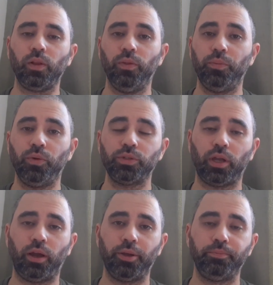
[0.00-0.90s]
the Most
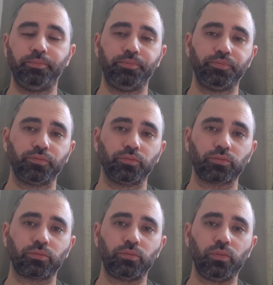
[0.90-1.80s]
High.
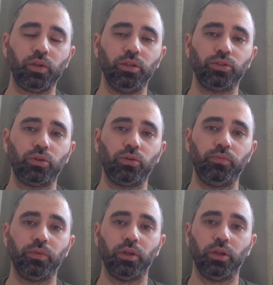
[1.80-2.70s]
So
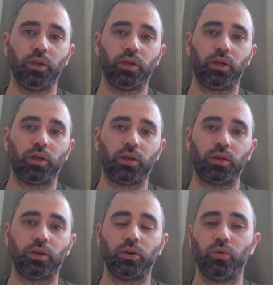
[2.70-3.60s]

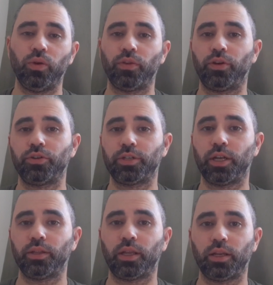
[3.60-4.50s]
we have to
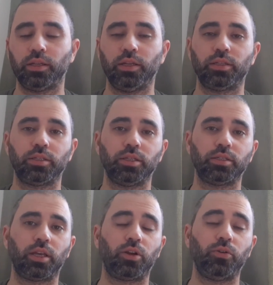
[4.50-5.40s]
understand that
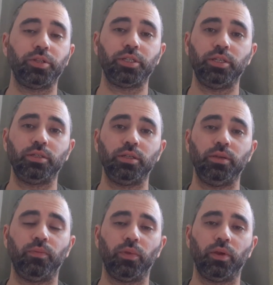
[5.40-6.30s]
it's not always
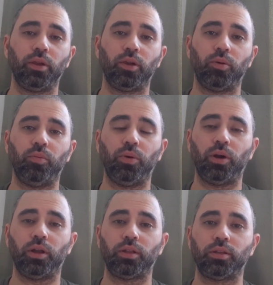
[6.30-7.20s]
easy,
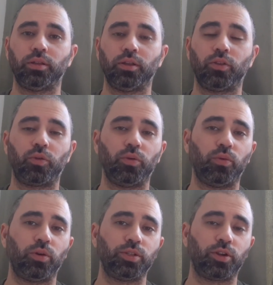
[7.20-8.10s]
but the
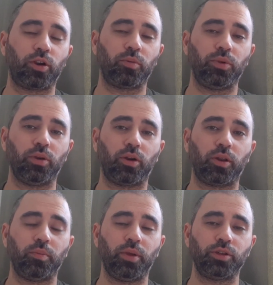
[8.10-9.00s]
rewards are beyond
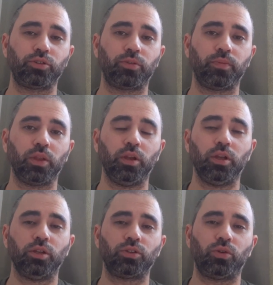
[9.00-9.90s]
measure.
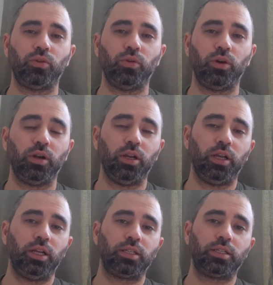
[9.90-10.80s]
So
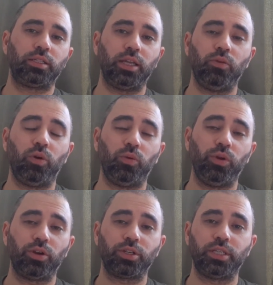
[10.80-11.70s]
to say what
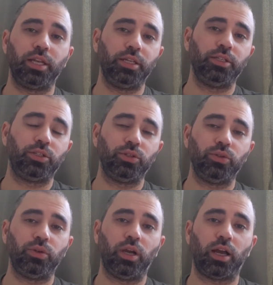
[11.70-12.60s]
we are ascending
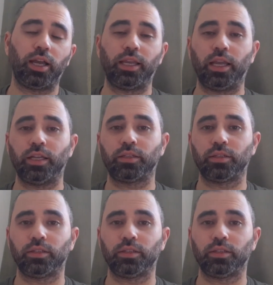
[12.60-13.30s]
to, I can't